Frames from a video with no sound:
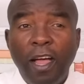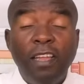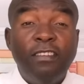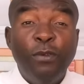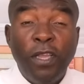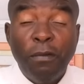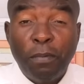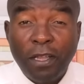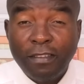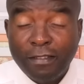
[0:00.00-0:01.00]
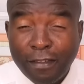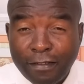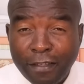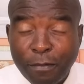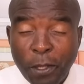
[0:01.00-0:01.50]
Until then, brothers and
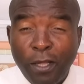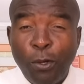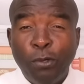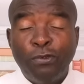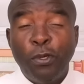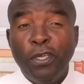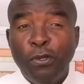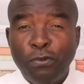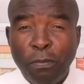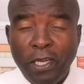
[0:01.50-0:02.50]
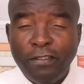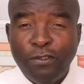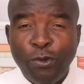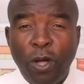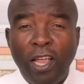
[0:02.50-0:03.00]
sisters, may the Lord continue to bless you.